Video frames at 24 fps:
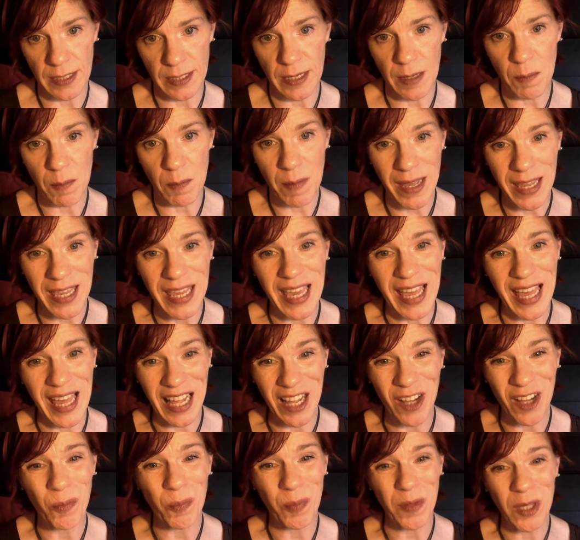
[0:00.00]
and it might
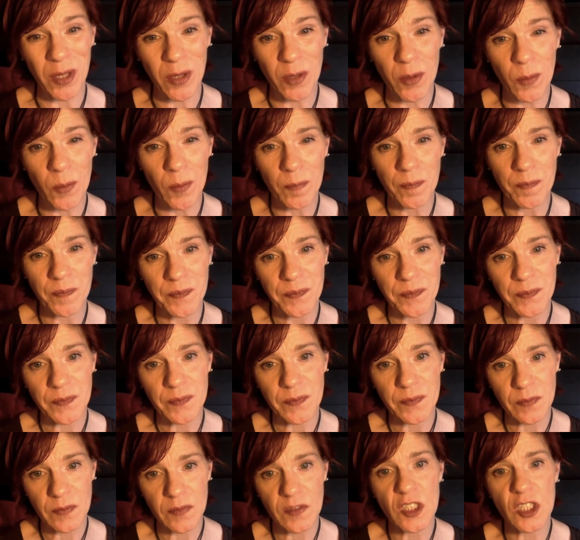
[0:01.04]
help you
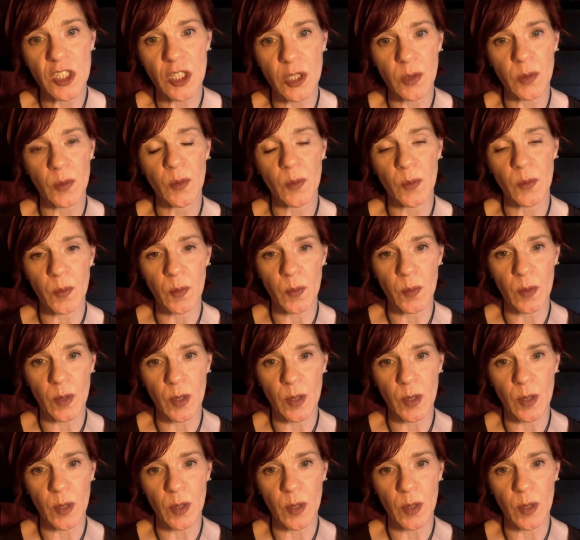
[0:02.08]
to